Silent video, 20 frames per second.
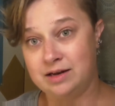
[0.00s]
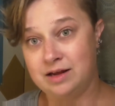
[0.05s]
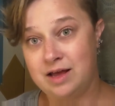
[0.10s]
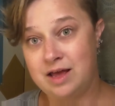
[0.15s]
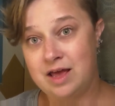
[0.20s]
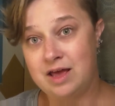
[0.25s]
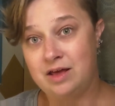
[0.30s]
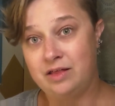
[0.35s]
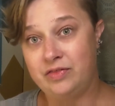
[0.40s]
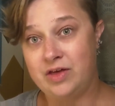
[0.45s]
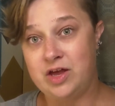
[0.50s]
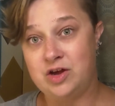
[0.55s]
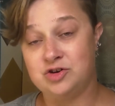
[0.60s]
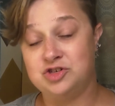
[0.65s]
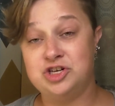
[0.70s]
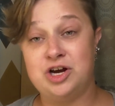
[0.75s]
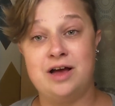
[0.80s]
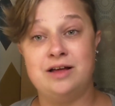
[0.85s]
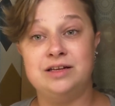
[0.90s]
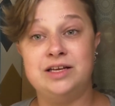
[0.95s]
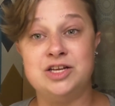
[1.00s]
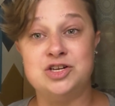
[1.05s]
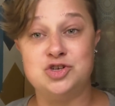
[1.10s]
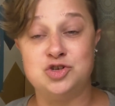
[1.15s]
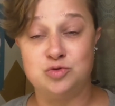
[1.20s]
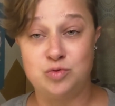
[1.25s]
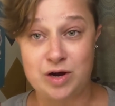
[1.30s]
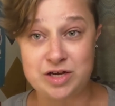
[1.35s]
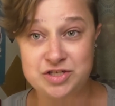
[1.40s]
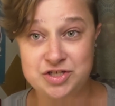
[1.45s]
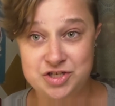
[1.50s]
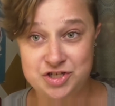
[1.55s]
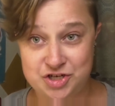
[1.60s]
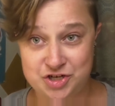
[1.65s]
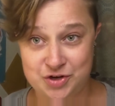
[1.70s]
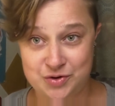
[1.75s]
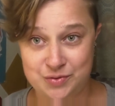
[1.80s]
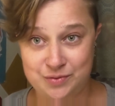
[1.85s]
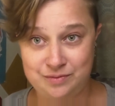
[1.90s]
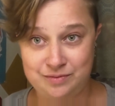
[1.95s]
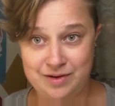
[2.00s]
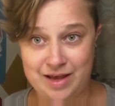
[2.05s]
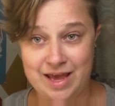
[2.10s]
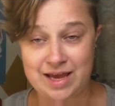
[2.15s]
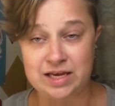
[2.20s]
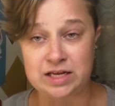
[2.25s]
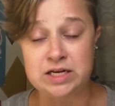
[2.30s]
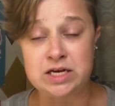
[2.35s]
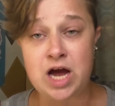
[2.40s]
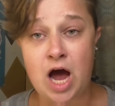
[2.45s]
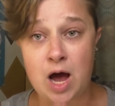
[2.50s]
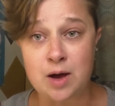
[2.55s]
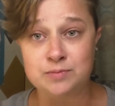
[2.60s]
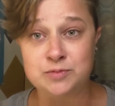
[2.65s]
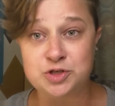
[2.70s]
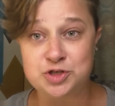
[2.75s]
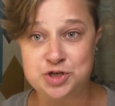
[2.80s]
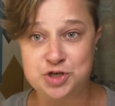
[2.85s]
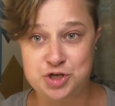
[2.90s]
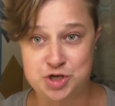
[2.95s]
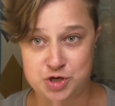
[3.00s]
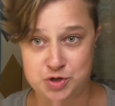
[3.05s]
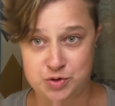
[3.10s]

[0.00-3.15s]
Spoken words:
that your child can trust you and can come to you